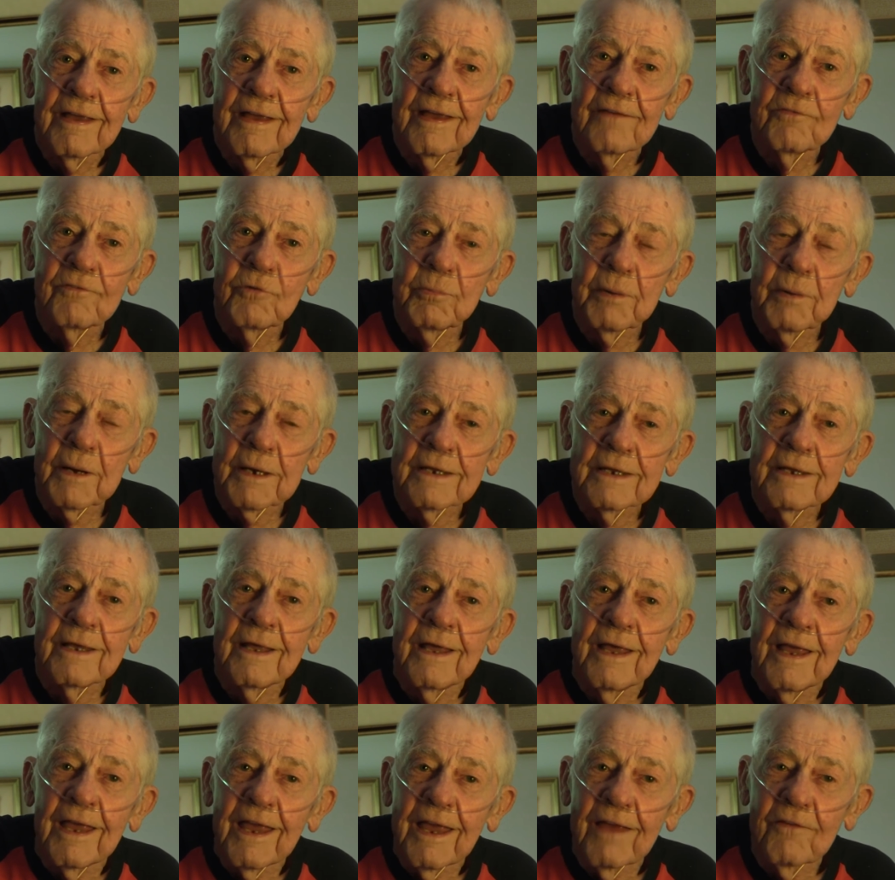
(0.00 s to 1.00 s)
Everybody,
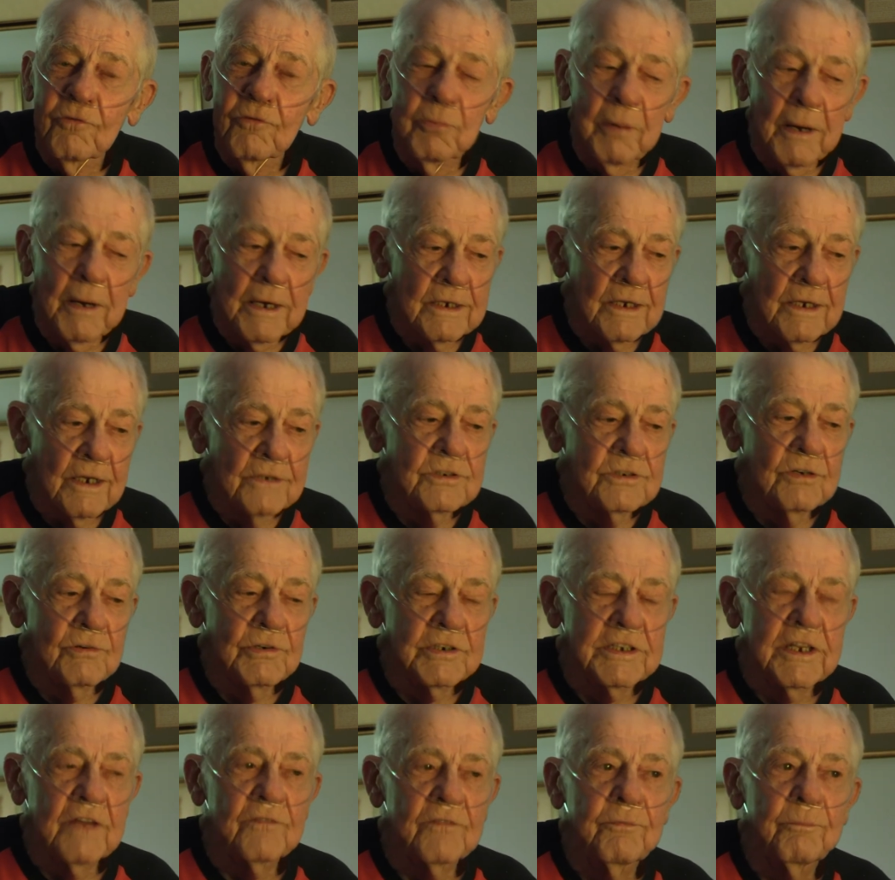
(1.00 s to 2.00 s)
everybody, you're
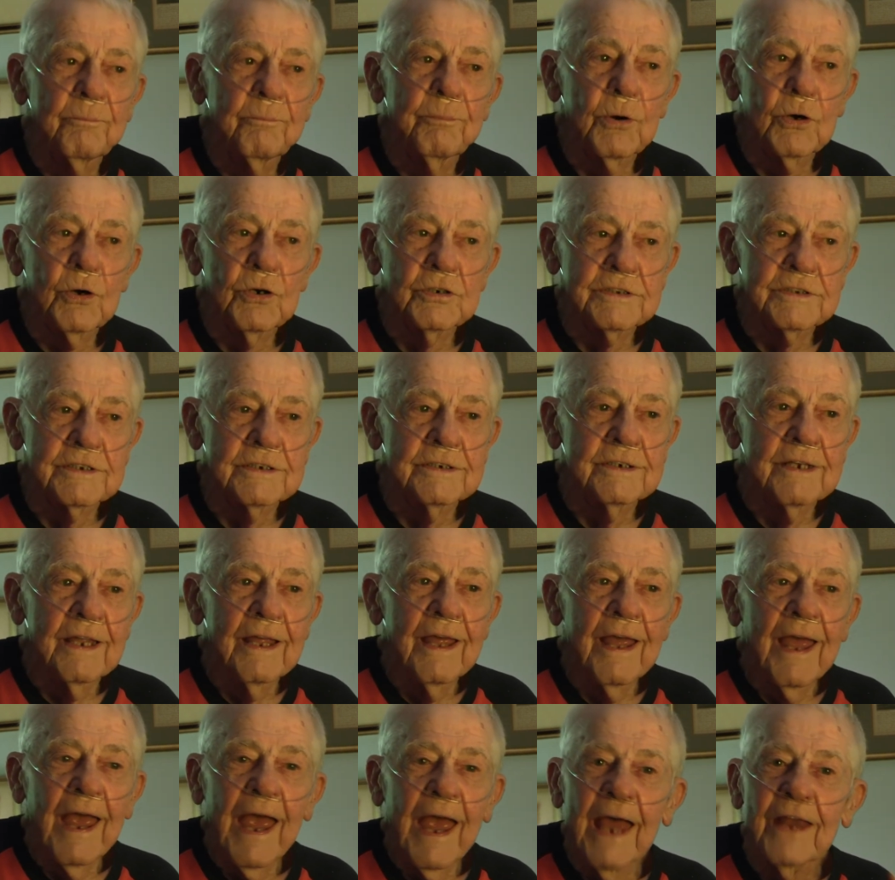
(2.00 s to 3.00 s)
a different person
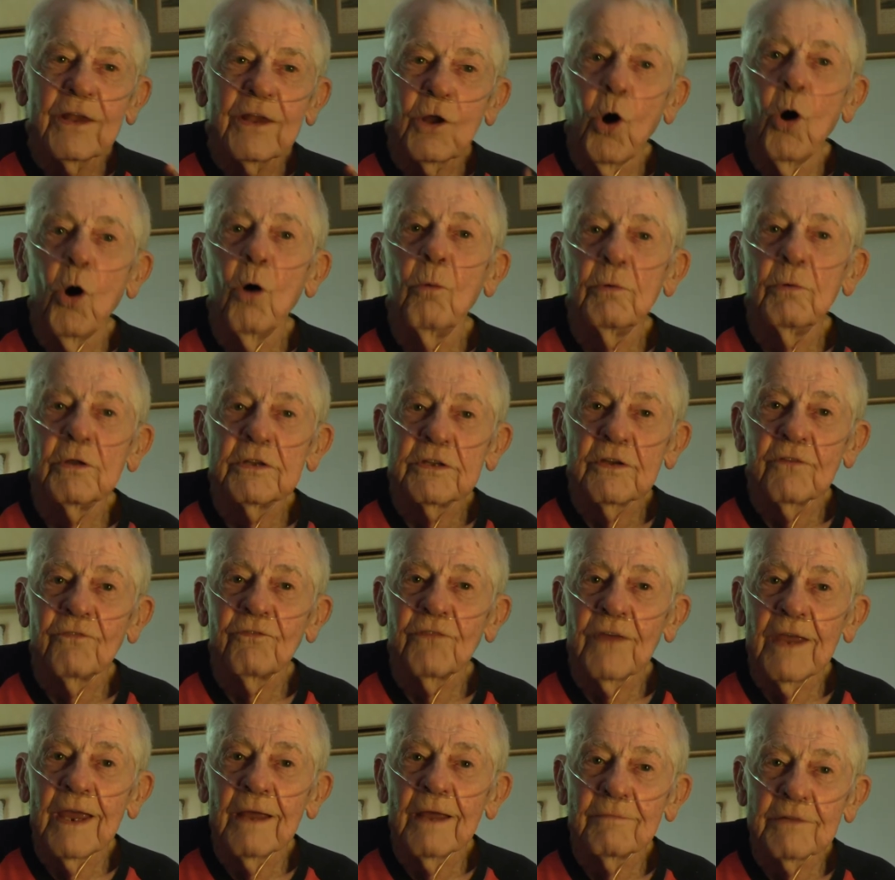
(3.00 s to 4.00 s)
at home with your
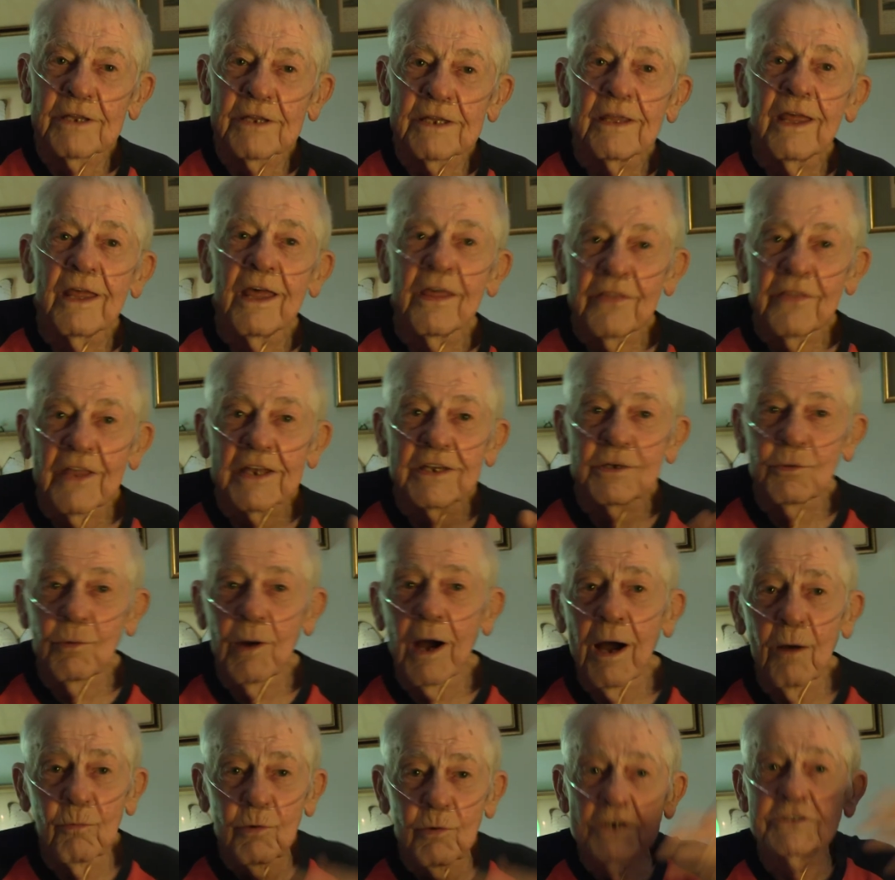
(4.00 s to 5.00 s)
family than you
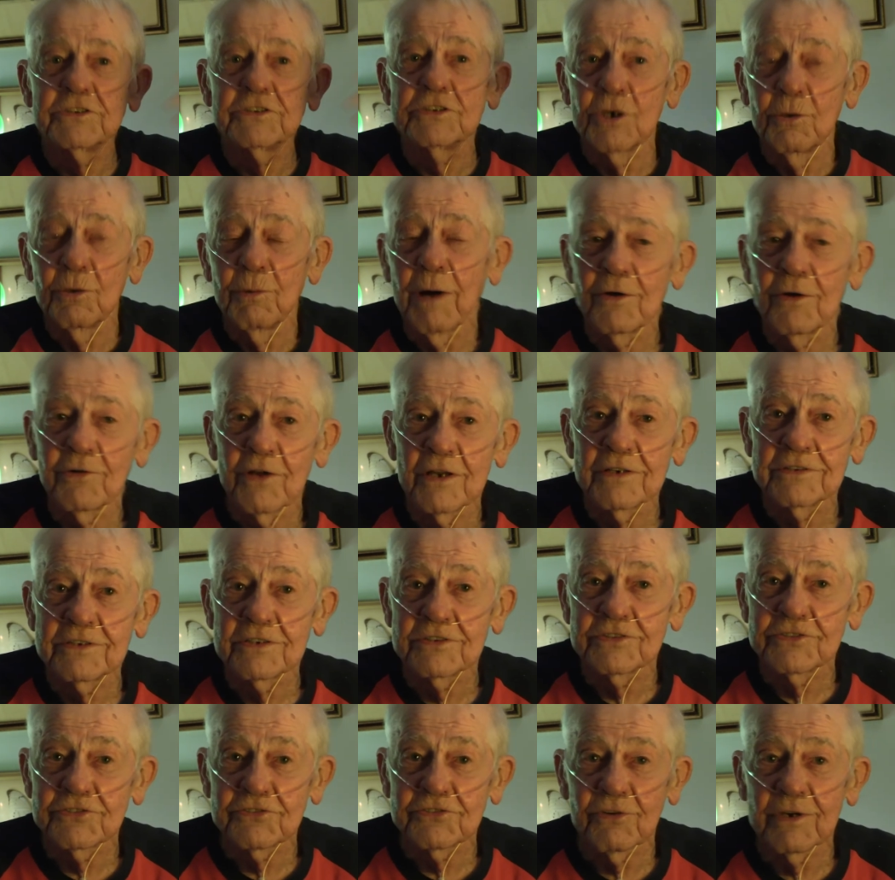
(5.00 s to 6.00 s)
are once you go out
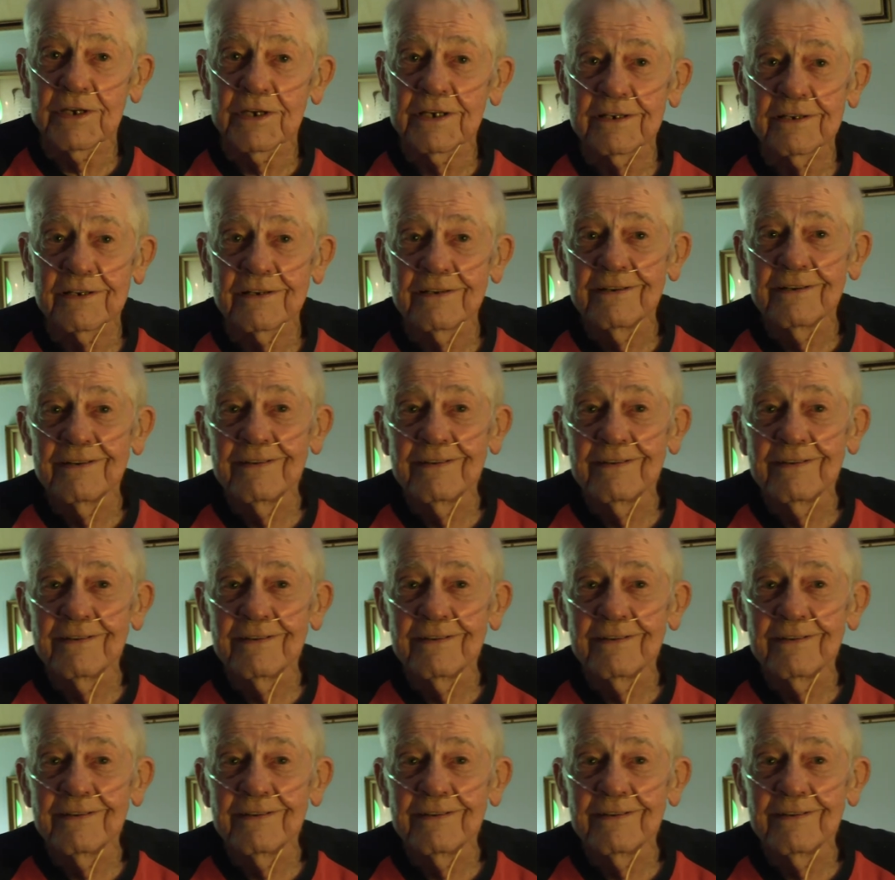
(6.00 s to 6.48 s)
onto the street.